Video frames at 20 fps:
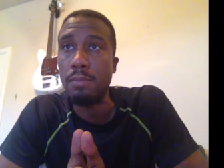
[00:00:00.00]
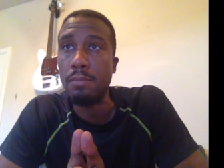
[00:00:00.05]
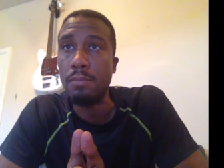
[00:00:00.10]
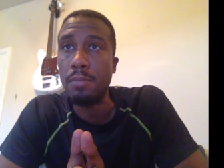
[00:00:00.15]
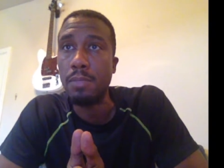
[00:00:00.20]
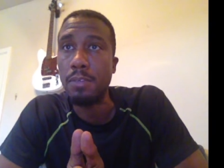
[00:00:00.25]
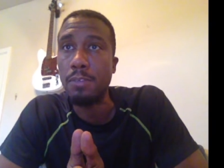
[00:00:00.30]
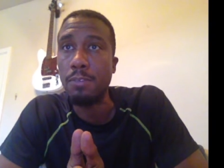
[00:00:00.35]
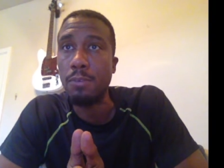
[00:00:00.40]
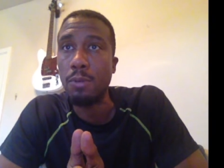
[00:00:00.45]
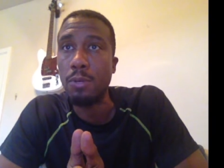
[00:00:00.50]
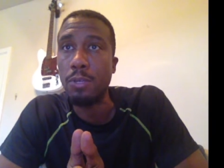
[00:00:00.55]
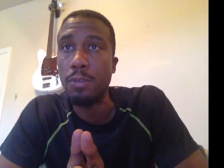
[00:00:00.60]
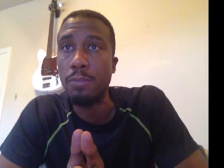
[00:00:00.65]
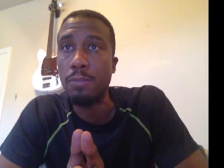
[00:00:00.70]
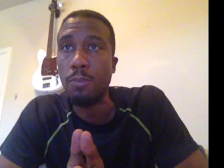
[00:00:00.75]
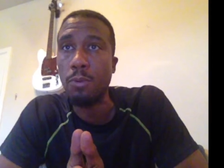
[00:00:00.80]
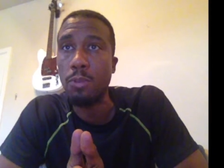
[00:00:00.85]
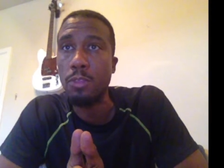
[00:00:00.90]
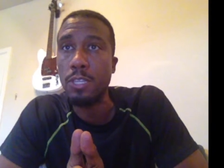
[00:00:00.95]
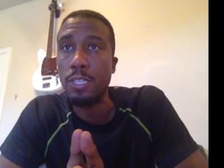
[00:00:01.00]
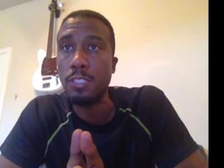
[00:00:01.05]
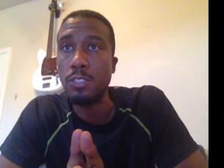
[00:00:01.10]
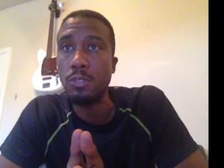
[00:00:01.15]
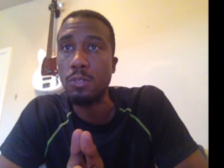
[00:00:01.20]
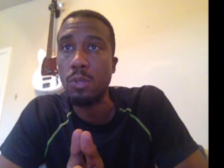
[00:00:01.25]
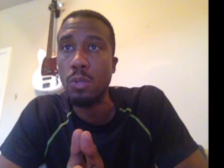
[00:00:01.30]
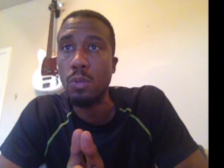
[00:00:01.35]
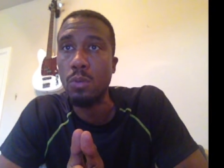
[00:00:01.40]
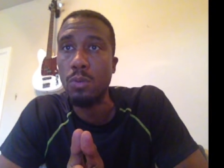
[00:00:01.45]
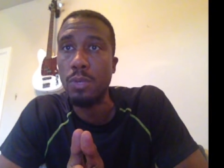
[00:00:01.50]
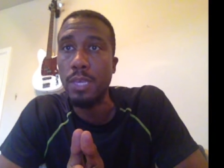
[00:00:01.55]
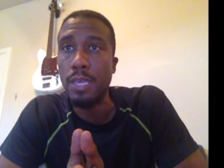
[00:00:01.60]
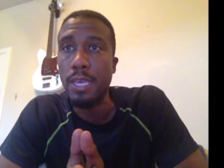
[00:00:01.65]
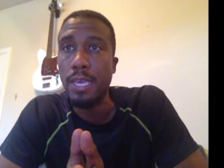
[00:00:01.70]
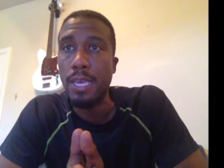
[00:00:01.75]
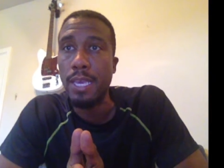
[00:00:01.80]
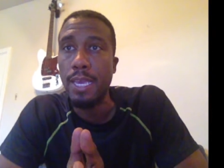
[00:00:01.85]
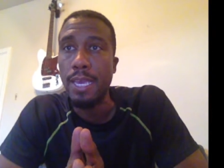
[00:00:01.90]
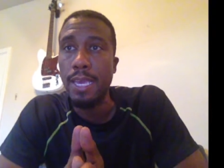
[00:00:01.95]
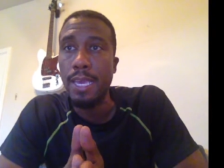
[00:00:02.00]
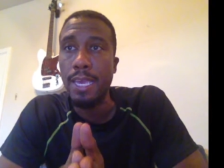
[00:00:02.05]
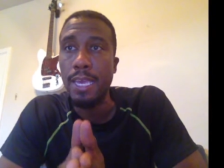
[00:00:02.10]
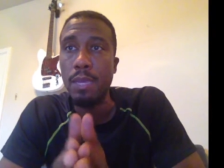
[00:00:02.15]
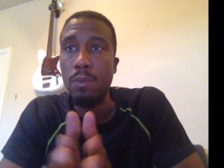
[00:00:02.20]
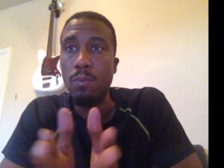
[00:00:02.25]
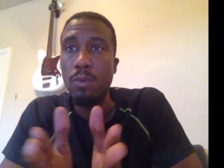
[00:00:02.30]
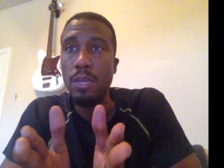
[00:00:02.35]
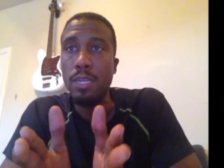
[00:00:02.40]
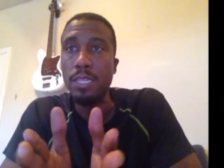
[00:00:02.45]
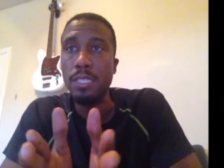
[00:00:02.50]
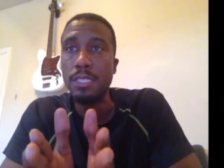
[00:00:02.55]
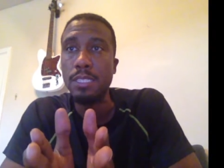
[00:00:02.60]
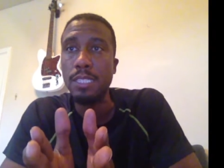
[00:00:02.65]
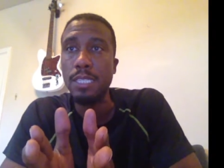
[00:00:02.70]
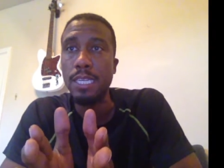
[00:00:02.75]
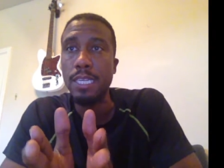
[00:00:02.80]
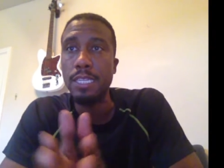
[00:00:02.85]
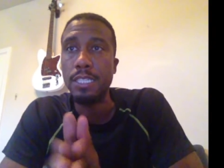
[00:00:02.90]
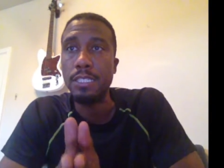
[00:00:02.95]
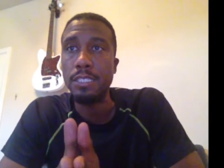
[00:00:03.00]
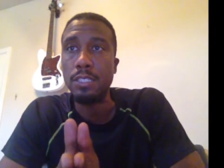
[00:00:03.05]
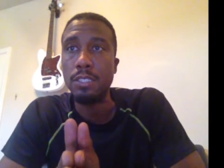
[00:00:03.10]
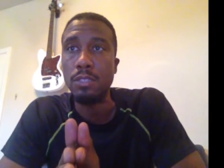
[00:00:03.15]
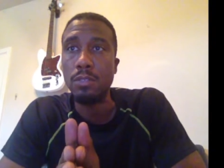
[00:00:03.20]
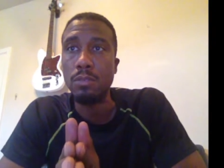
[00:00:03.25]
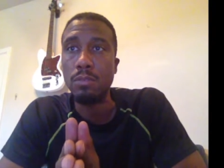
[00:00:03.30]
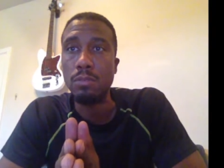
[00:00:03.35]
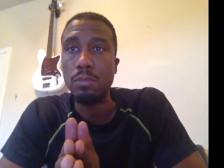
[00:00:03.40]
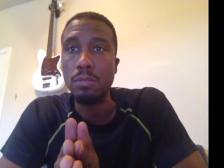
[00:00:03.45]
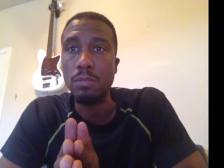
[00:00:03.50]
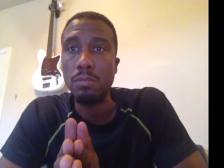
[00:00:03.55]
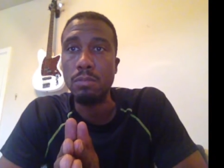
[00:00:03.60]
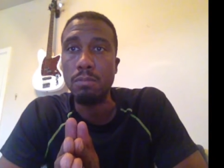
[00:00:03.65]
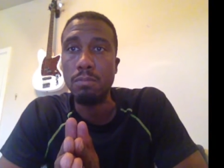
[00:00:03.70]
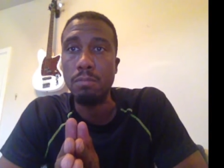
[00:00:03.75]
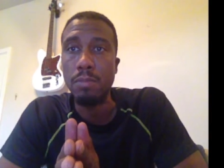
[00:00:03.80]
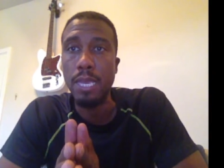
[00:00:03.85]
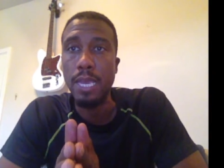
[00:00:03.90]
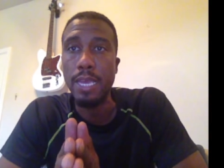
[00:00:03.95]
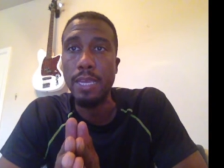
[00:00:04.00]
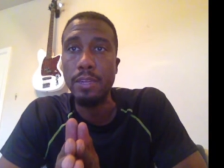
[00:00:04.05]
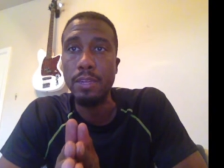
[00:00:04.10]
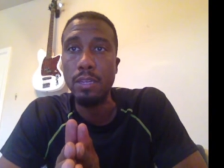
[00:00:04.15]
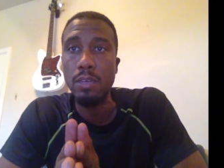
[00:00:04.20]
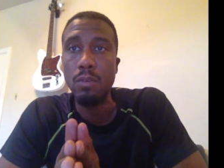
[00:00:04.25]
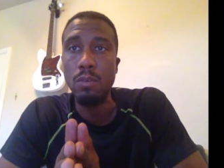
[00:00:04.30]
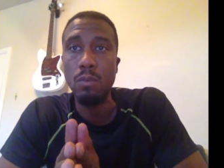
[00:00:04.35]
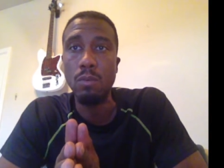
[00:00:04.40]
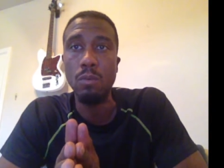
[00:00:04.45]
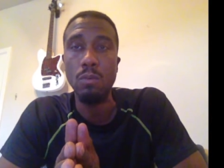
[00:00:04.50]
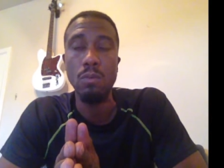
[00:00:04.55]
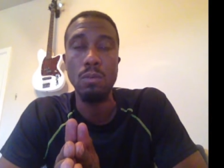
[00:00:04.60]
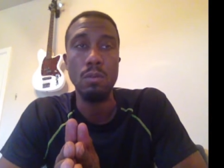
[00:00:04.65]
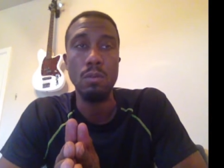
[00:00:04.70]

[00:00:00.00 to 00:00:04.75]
before things grow, he wanted to let, you know, man know,